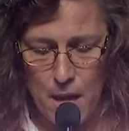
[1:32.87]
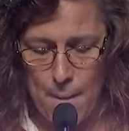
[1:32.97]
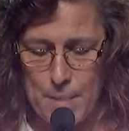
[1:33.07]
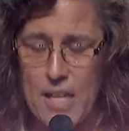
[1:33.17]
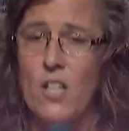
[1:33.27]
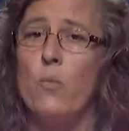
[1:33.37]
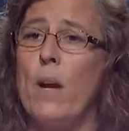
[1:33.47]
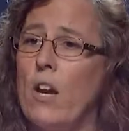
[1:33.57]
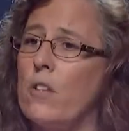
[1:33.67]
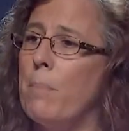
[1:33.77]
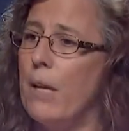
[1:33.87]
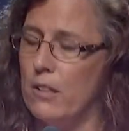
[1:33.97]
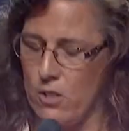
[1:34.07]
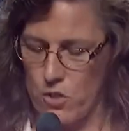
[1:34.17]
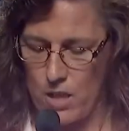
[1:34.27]
because we are the
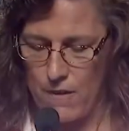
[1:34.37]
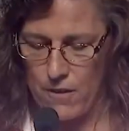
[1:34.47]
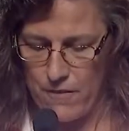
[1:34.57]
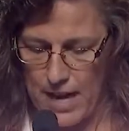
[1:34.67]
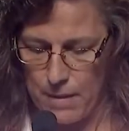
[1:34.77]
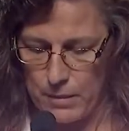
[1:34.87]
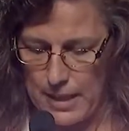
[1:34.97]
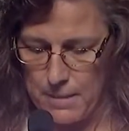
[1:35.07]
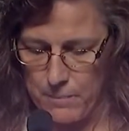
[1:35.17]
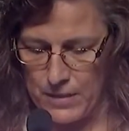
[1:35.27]
pillars of the family.